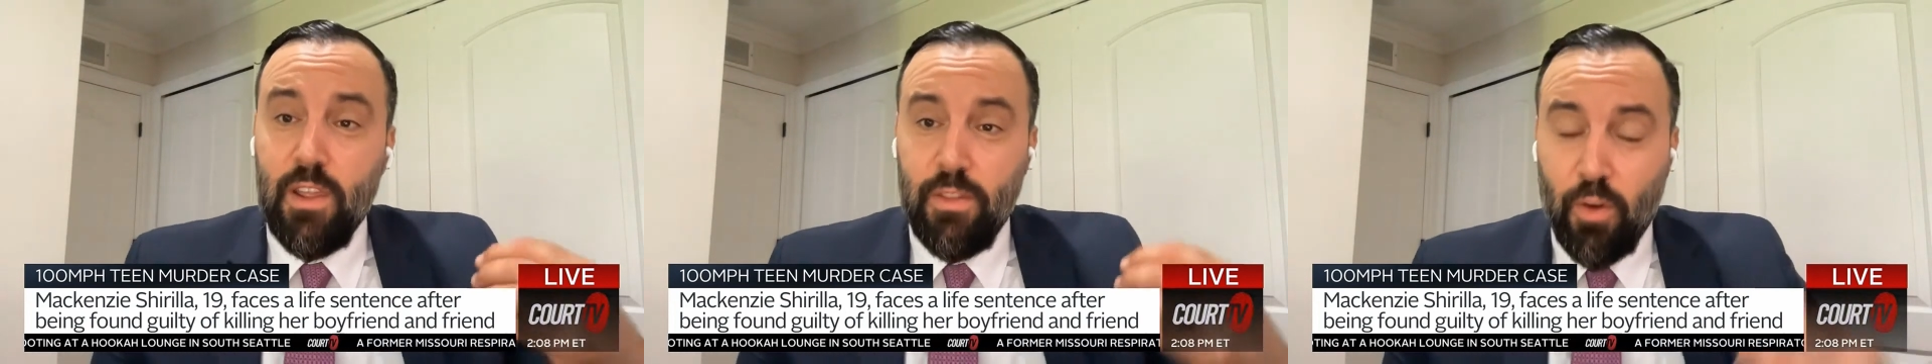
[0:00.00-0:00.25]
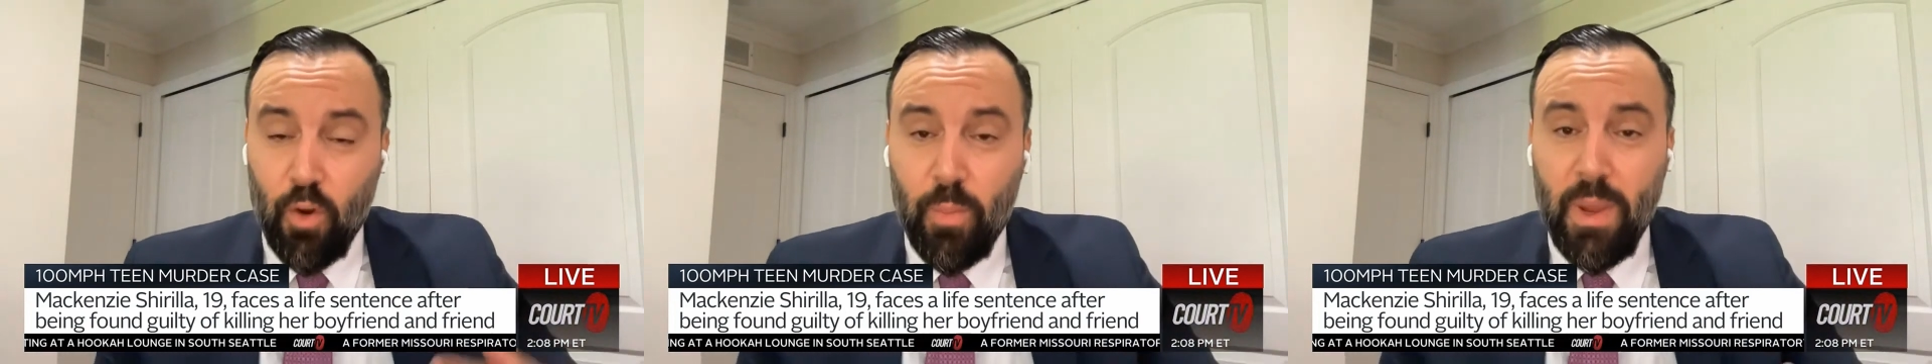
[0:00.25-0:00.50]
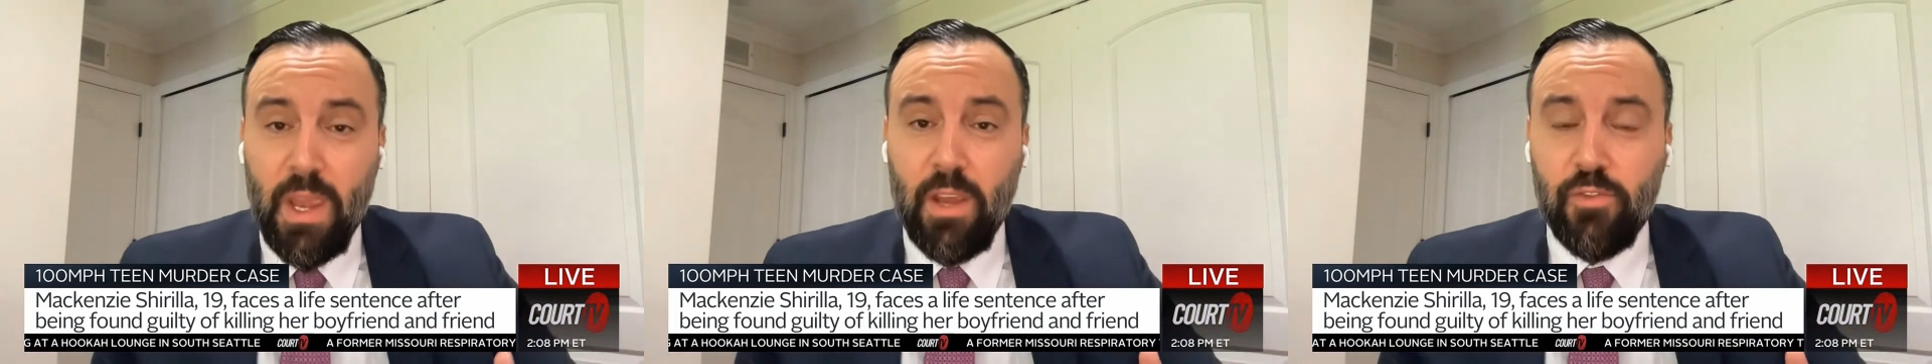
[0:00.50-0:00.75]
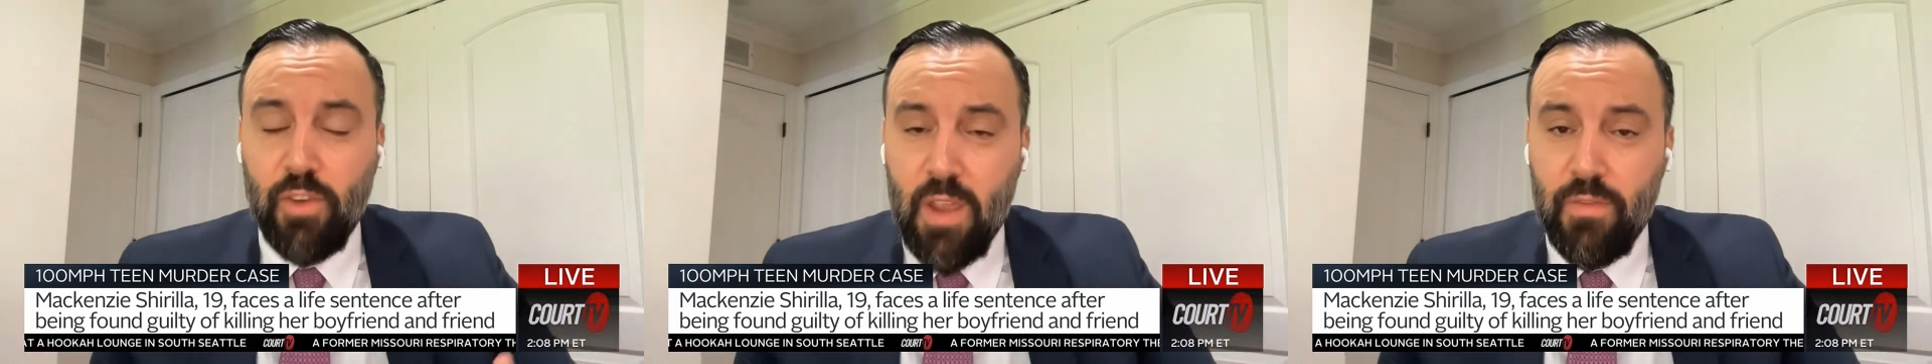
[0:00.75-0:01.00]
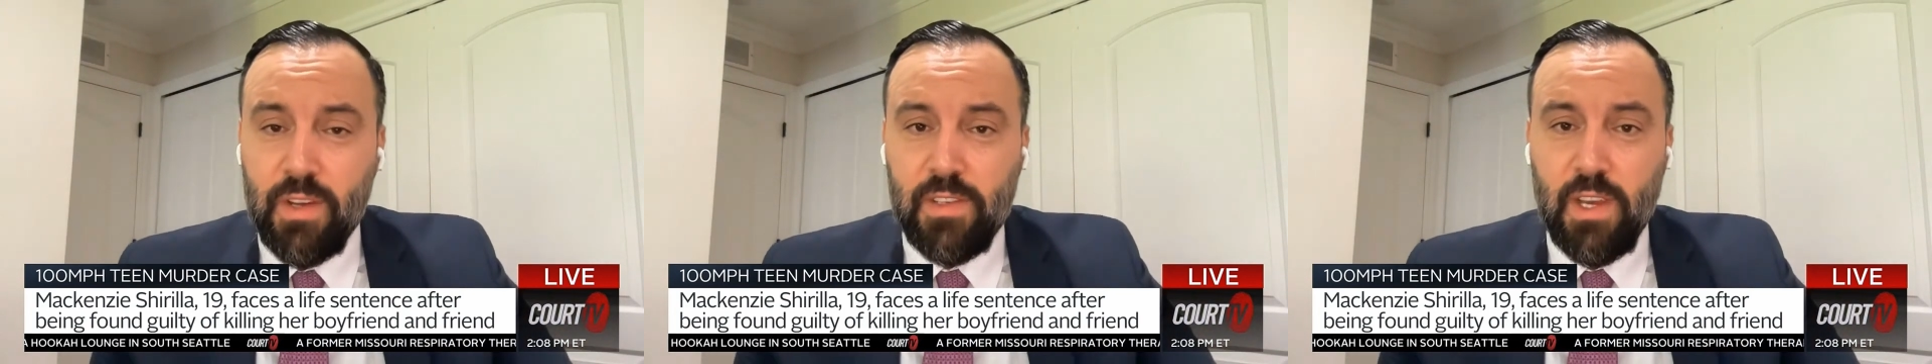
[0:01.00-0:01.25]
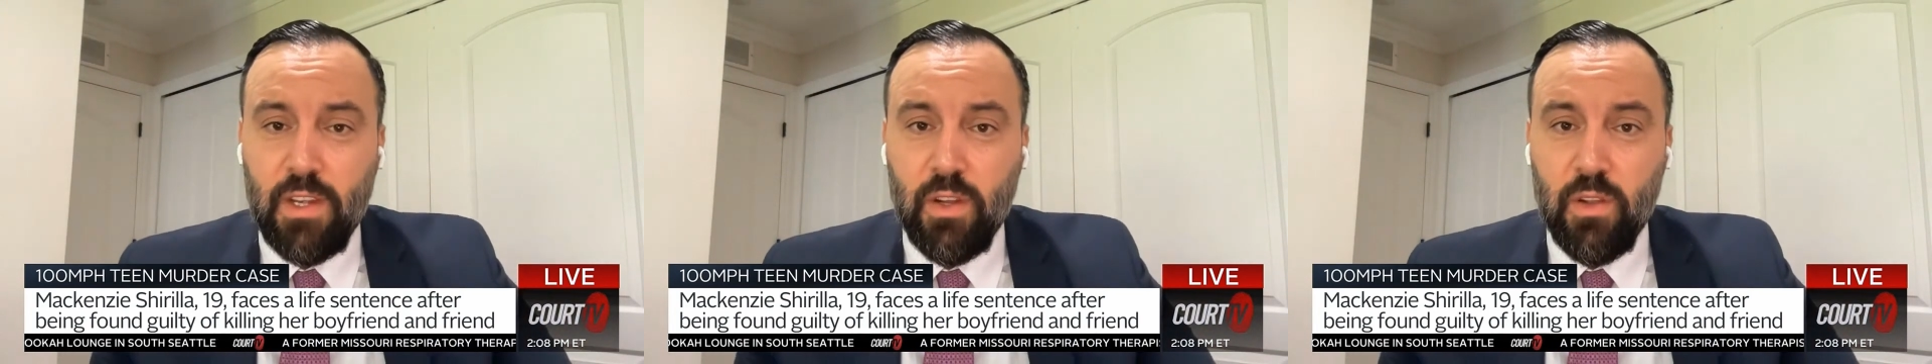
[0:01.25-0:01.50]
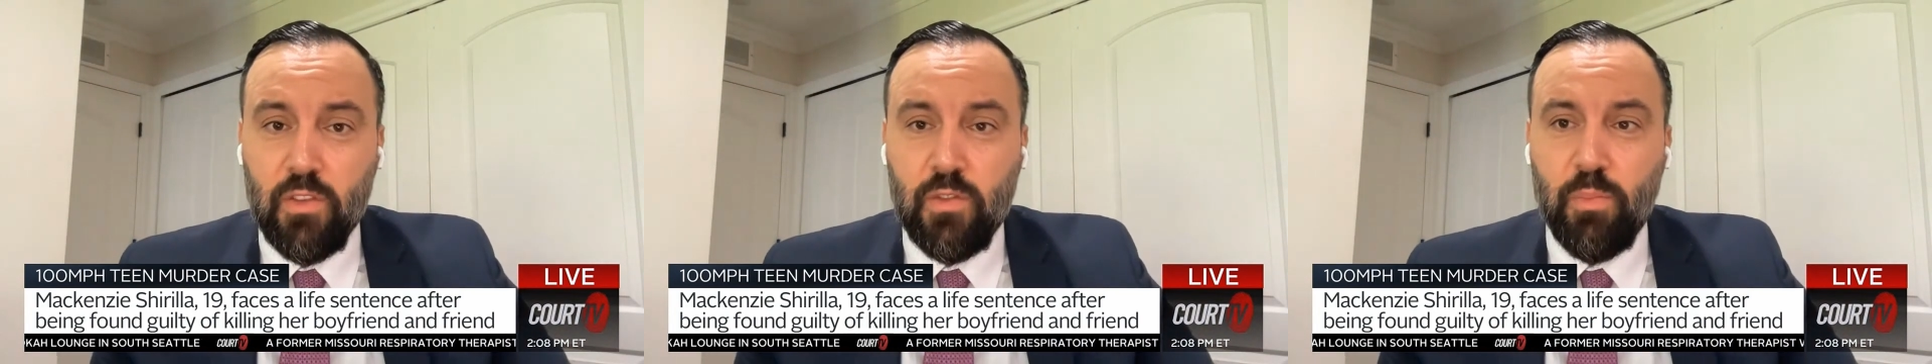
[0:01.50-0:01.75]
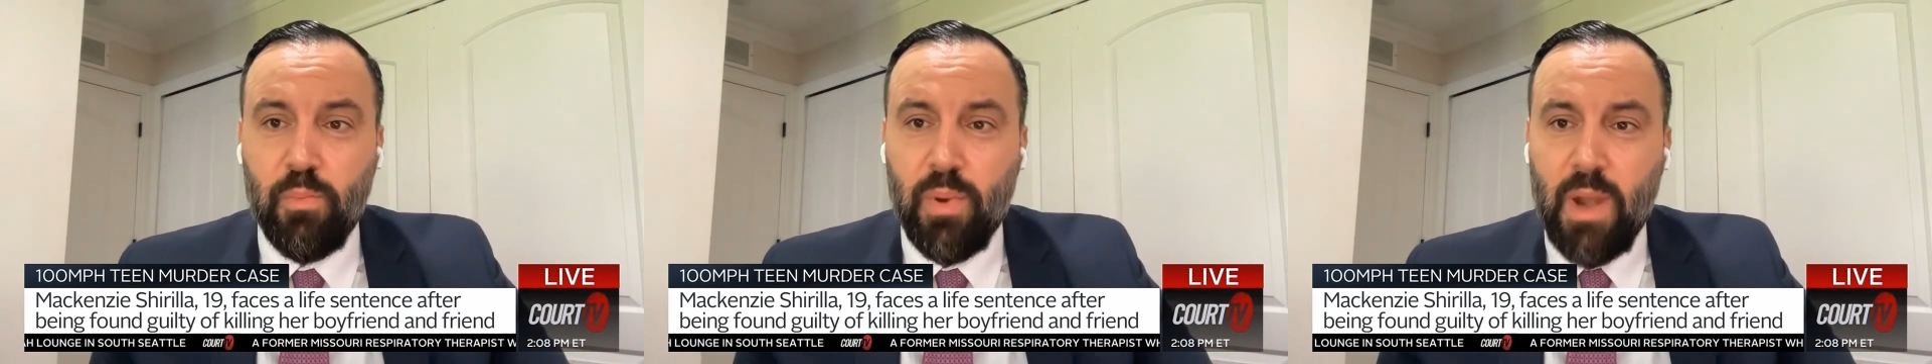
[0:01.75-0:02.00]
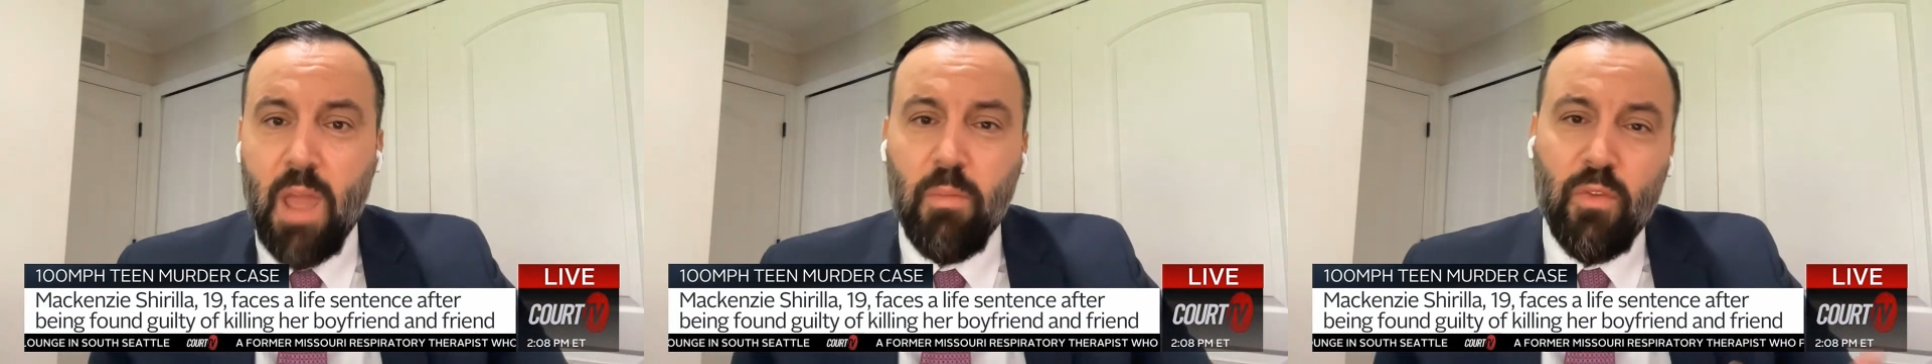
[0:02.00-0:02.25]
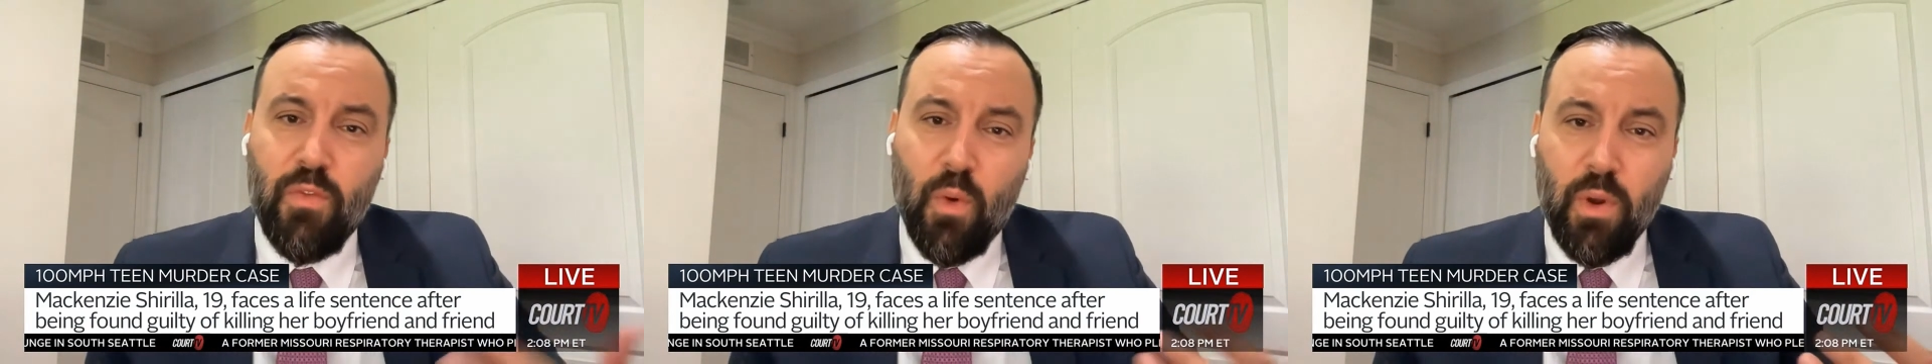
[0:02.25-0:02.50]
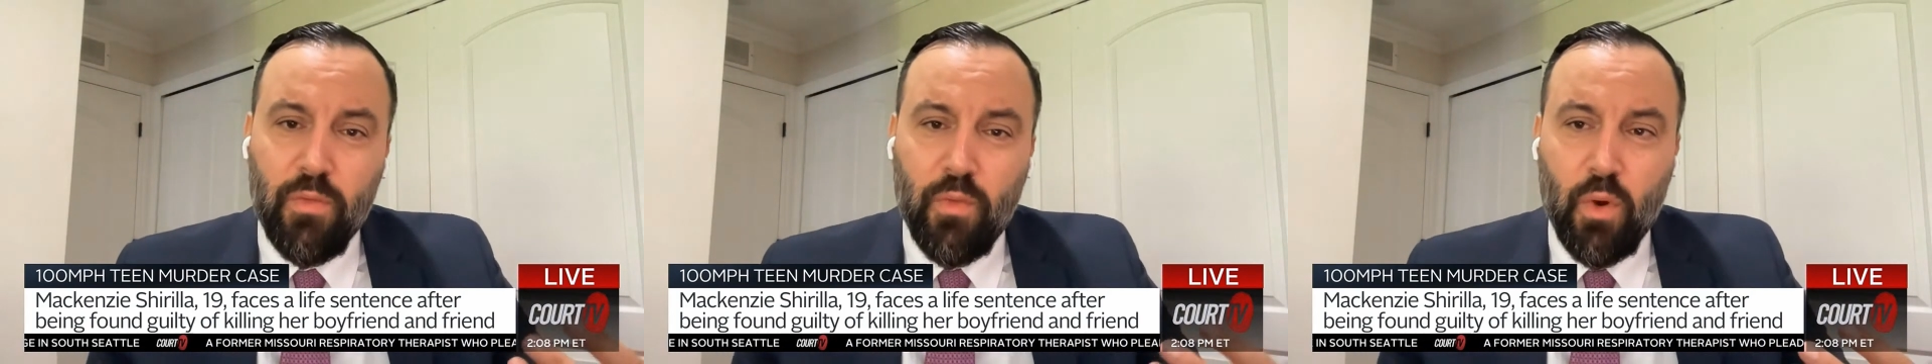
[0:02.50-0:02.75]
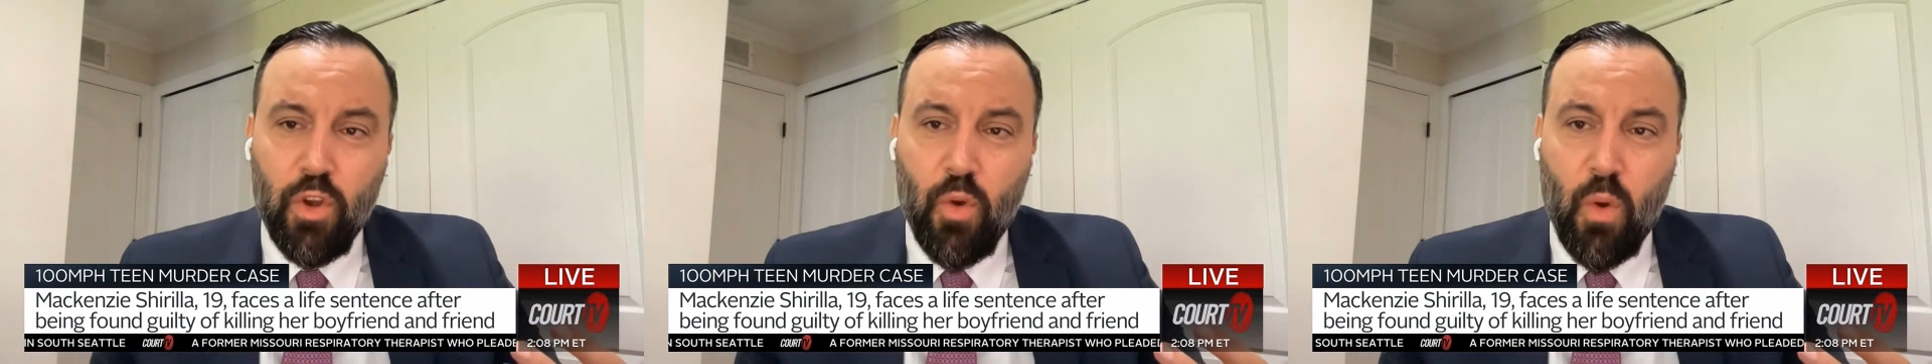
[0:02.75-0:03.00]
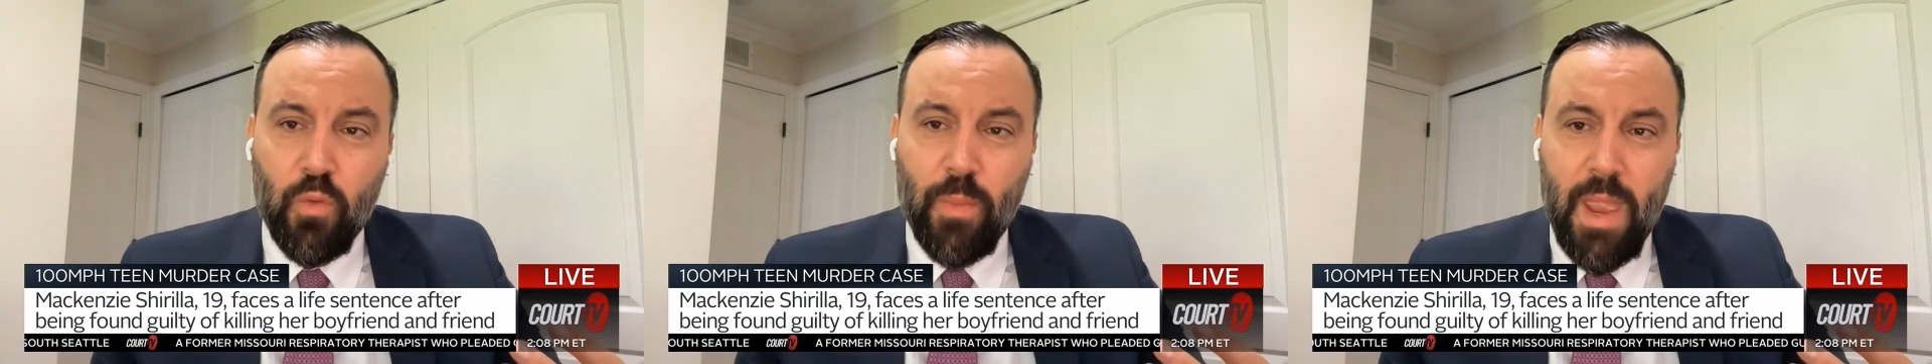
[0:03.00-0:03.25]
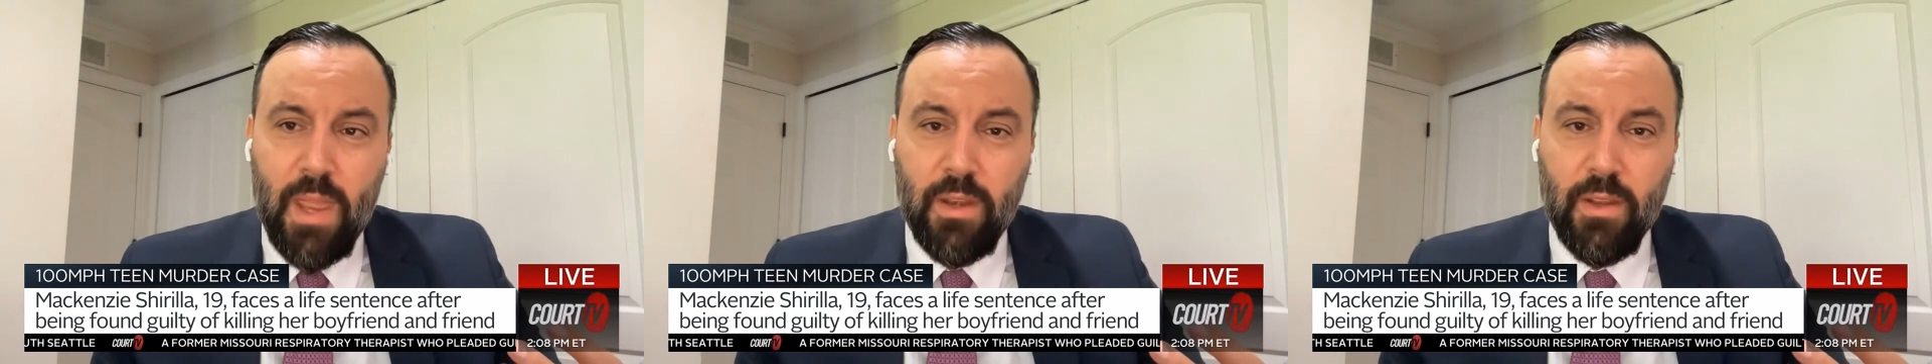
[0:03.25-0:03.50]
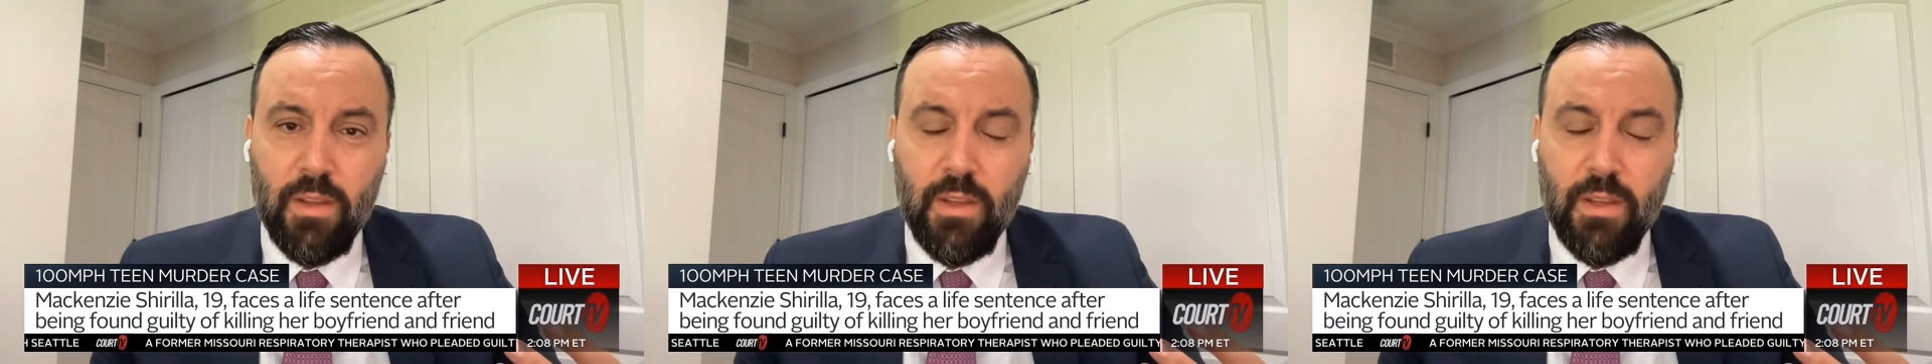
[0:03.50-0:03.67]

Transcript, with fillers: they're obeying traffic signals, but I'm a 44 year old man